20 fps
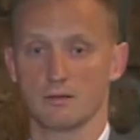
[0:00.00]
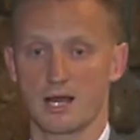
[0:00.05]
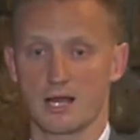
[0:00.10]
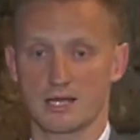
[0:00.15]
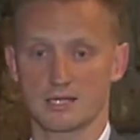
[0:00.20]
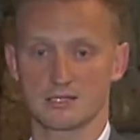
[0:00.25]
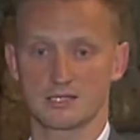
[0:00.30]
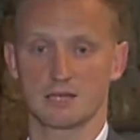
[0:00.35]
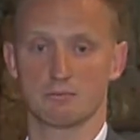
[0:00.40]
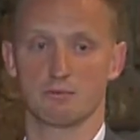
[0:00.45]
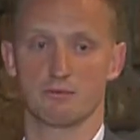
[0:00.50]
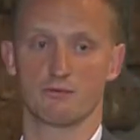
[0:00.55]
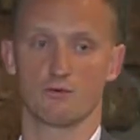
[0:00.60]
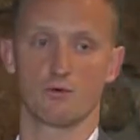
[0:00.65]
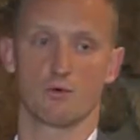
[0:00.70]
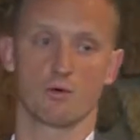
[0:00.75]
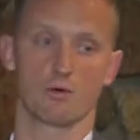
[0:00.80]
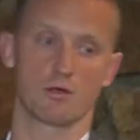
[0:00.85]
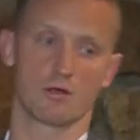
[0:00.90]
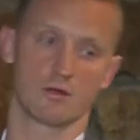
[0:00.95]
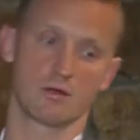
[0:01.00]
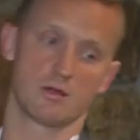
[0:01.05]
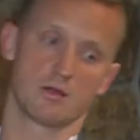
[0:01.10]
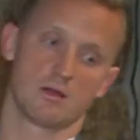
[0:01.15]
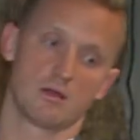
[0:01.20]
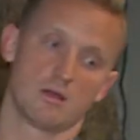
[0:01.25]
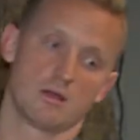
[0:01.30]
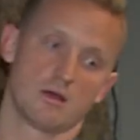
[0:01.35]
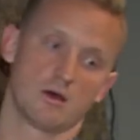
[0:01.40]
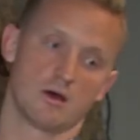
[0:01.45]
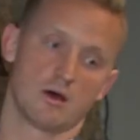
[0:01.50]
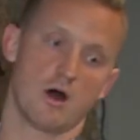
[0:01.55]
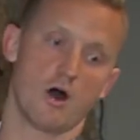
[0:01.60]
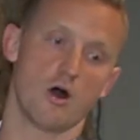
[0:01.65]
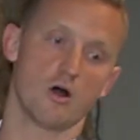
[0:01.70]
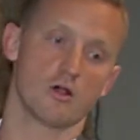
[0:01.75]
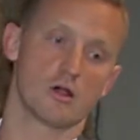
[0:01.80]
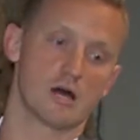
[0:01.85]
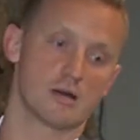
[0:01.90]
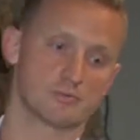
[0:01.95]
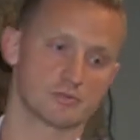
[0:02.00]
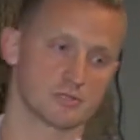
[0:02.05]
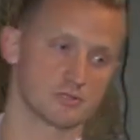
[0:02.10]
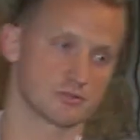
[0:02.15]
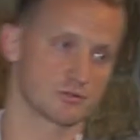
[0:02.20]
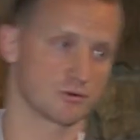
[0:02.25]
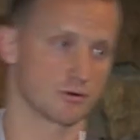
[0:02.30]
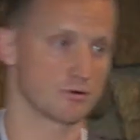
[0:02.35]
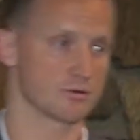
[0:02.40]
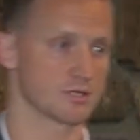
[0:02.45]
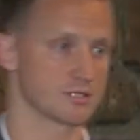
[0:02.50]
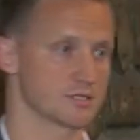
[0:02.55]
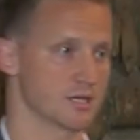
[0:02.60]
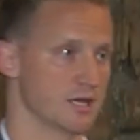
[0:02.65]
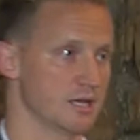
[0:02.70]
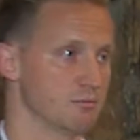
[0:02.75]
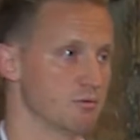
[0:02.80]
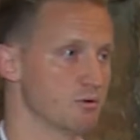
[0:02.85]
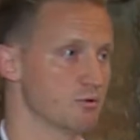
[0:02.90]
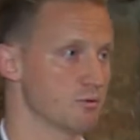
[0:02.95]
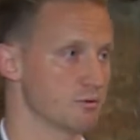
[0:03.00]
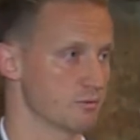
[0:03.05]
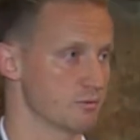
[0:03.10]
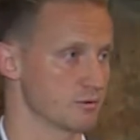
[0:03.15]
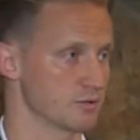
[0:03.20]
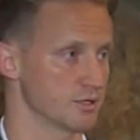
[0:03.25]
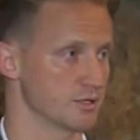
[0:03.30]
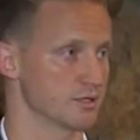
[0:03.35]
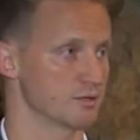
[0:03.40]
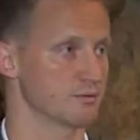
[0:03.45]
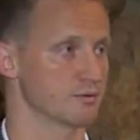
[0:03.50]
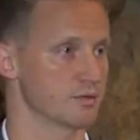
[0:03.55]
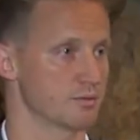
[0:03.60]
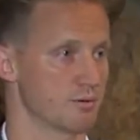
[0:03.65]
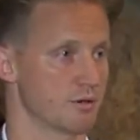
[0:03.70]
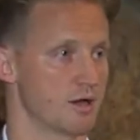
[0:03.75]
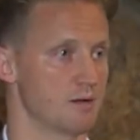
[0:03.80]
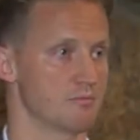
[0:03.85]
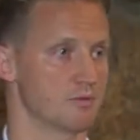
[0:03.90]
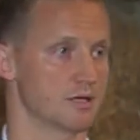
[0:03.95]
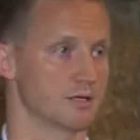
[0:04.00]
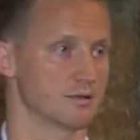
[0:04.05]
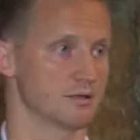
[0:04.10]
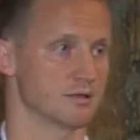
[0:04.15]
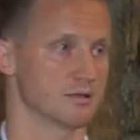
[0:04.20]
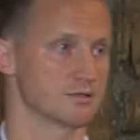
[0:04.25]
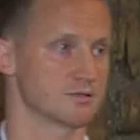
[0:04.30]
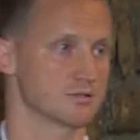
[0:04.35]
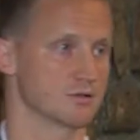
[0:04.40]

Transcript: Like I said before, all options are on the table when we're dealing with a problem like this.